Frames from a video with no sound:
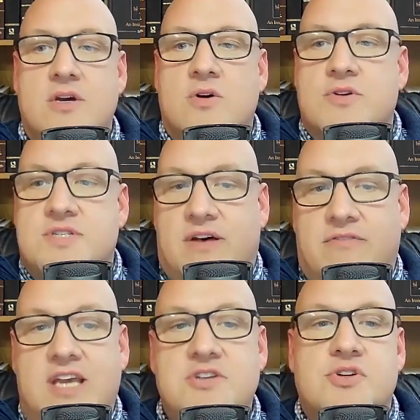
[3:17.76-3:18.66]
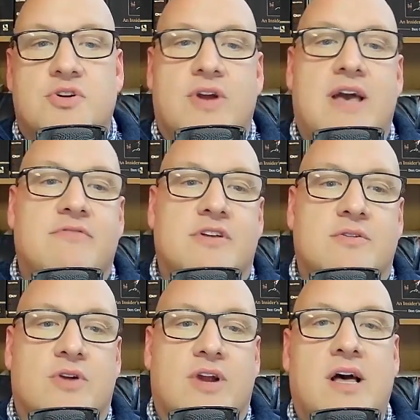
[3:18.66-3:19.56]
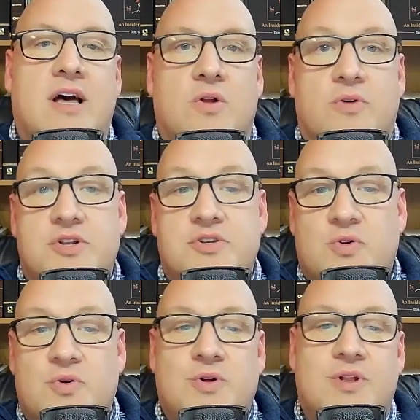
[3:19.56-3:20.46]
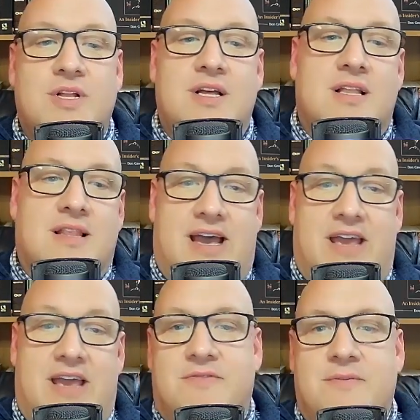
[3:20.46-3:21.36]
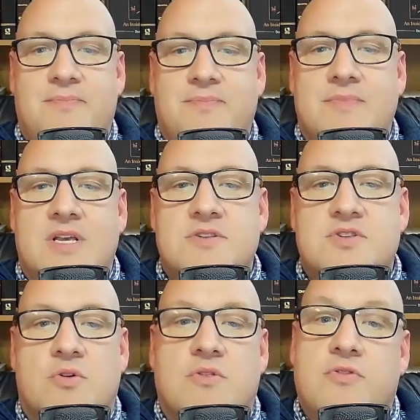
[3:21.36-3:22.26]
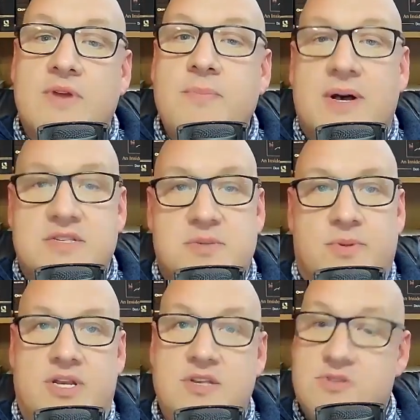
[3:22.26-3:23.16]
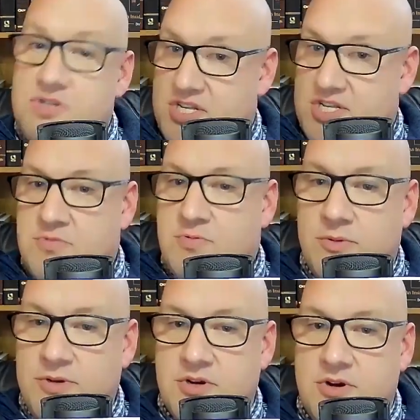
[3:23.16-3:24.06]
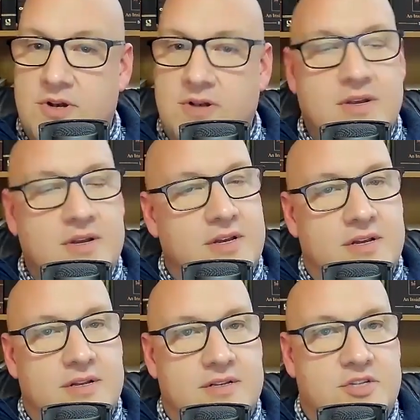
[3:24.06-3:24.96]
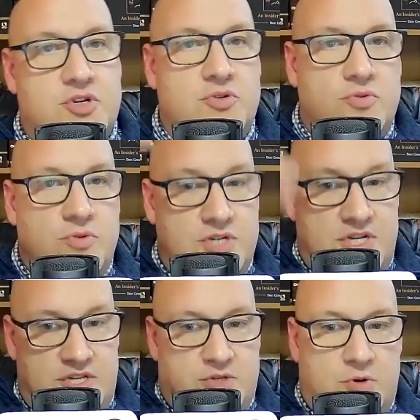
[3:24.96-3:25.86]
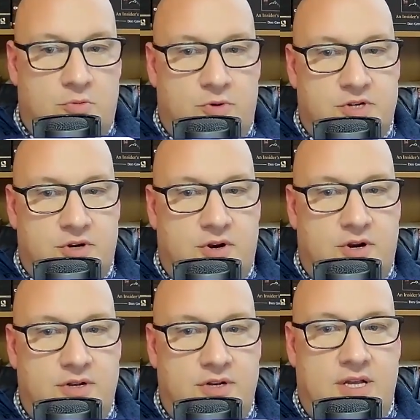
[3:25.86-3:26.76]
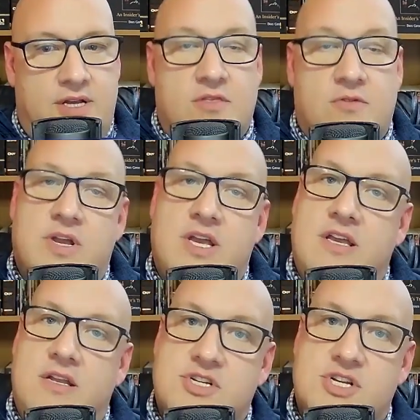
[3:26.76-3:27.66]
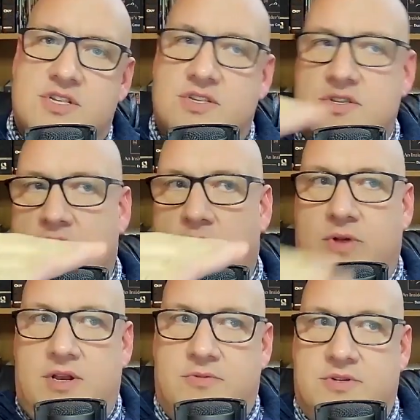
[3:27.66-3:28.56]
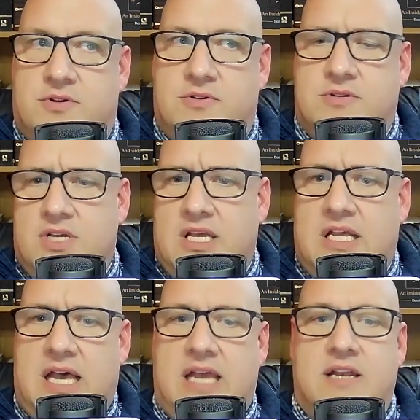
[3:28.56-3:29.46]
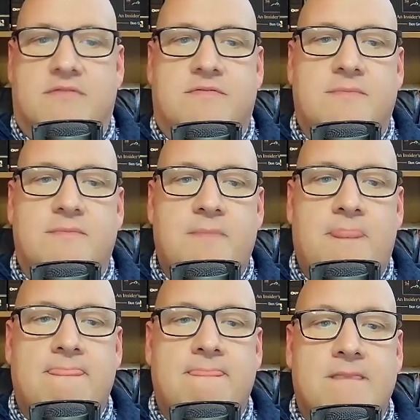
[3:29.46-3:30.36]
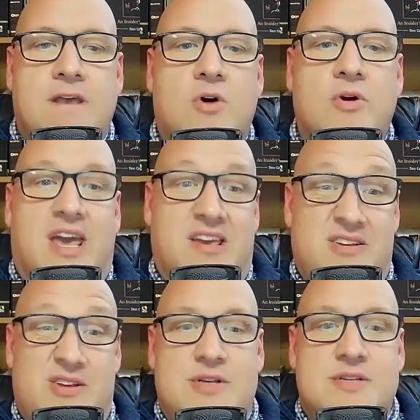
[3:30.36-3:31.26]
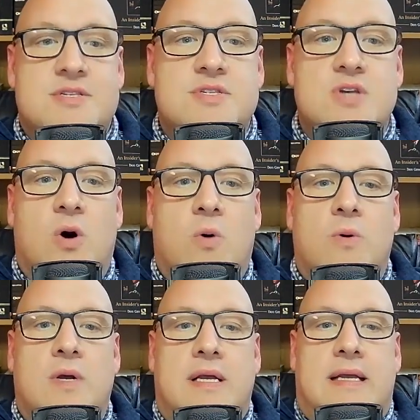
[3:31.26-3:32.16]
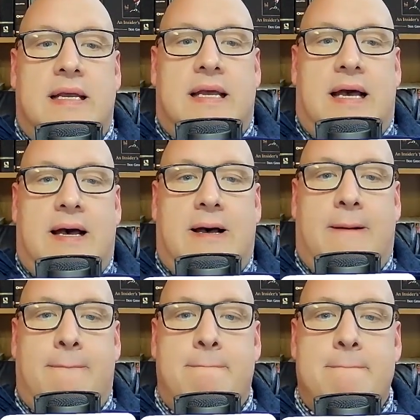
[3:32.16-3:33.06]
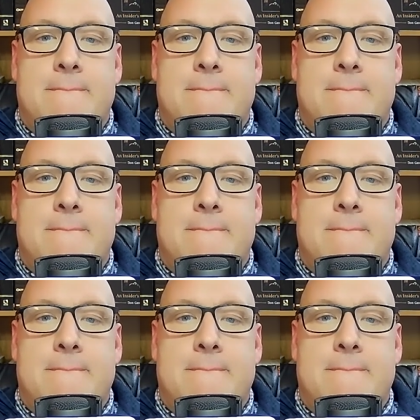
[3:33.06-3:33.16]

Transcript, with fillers: or salvation or heaven or hell or eternal life so three possibilities jesus will return two jesus won't return three jesus is already returned kind of okay so um